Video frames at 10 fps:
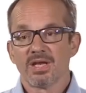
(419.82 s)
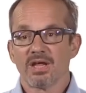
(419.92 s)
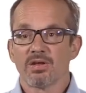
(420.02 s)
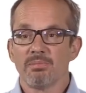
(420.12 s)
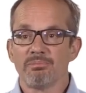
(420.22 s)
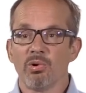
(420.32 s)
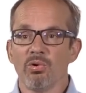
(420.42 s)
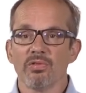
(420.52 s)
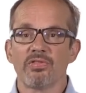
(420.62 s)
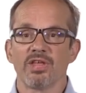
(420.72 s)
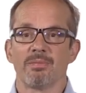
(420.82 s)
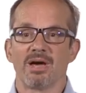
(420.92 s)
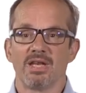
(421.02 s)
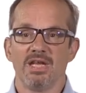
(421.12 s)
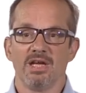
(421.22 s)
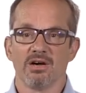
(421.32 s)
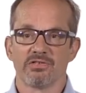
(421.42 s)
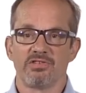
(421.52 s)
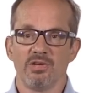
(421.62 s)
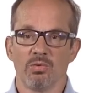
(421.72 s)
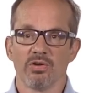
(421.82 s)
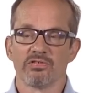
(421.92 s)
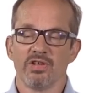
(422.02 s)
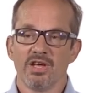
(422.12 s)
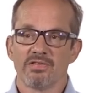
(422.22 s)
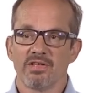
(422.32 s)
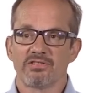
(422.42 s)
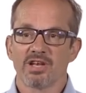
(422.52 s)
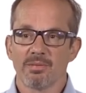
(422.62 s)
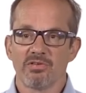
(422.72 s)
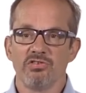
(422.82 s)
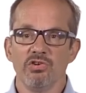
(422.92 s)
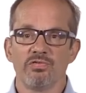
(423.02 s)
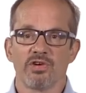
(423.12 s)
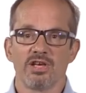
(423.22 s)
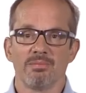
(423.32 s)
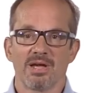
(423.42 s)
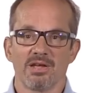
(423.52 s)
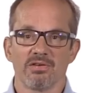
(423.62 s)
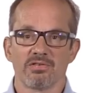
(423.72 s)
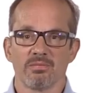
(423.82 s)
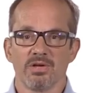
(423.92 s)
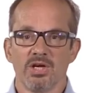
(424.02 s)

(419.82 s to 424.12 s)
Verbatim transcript: Now, the important thing about E R C was they set up this new funding mechanism,